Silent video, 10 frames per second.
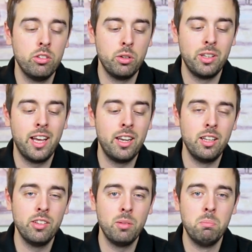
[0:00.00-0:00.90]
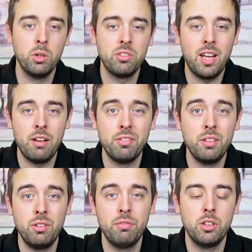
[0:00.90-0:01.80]
So again, it's a must-have
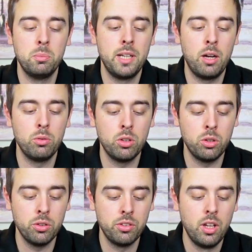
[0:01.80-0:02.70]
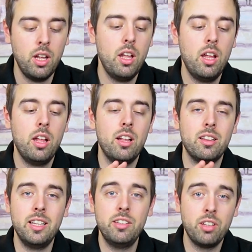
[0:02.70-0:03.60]
if you're filming outdoors.
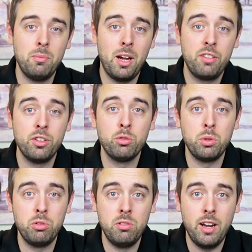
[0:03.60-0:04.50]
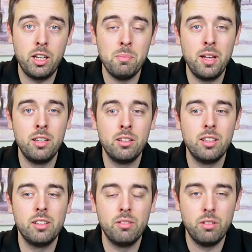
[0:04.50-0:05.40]
These are the microphones which we recommend.
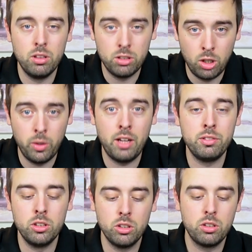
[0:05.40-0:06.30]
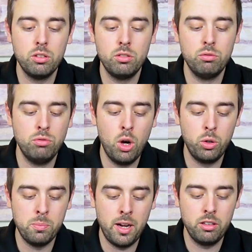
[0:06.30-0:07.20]
Go and have a look.
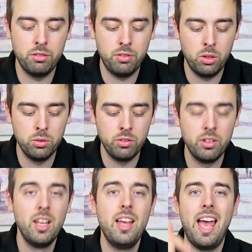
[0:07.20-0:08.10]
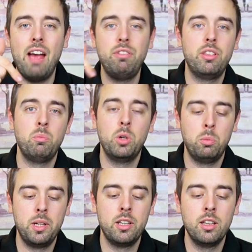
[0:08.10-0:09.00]
Rode microphones. Everything will
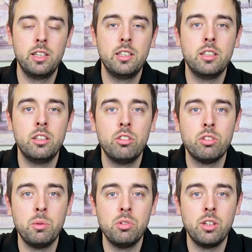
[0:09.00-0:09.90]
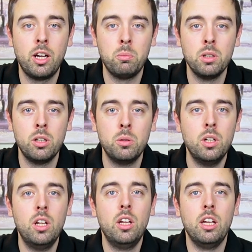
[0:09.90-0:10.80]
be in the link in the description down below
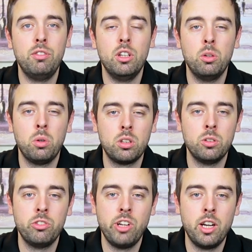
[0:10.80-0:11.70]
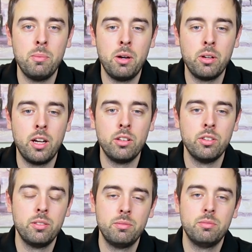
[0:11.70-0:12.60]
if you do want to go and check them out,
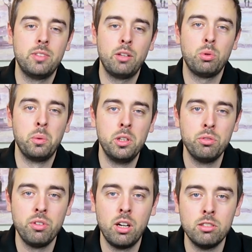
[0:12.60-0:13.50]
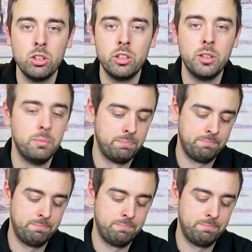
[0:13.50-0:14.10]
guys. That's what we use for our audio.